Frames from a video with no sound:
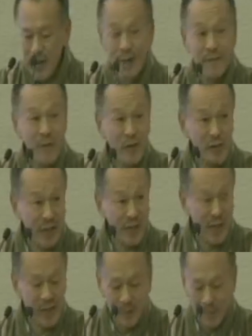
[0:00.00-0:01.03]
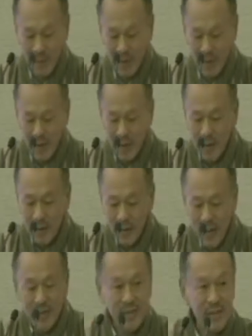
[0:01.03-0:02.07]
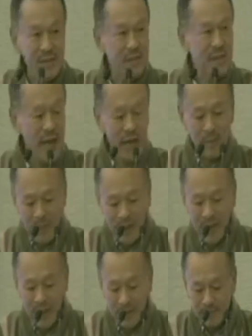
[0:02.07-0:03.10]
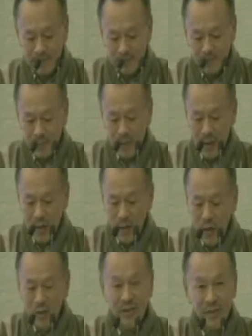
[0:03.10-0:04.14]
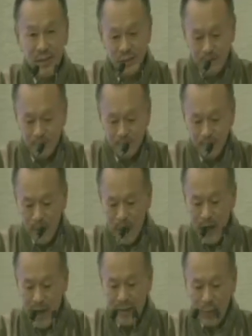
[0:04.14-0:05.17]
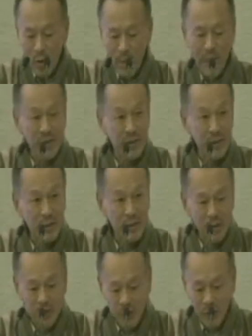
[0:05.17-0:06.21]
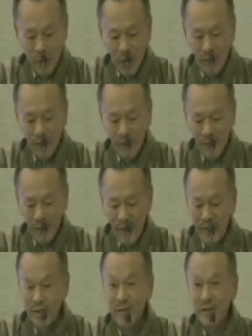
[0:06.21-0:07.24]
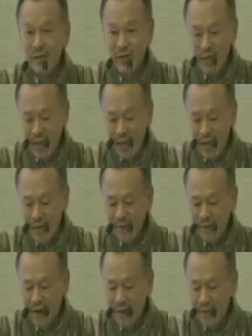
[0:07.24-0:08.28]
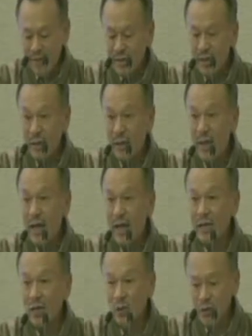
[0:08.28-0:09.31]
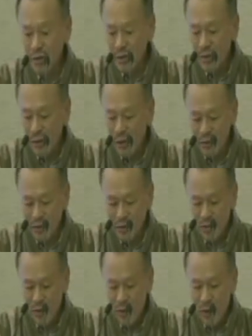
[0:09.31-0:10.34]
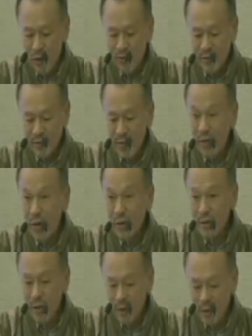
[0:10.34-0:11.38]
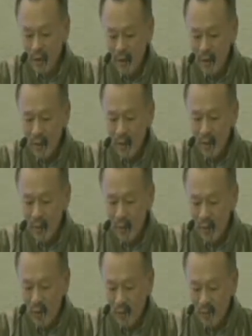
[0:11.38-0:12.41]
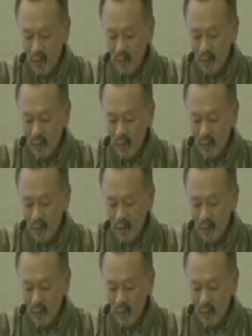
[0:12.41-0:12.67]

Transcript: Unfortunately, prices and media content at the moment do not reflect the real environmental and social costs on the psychological, communal,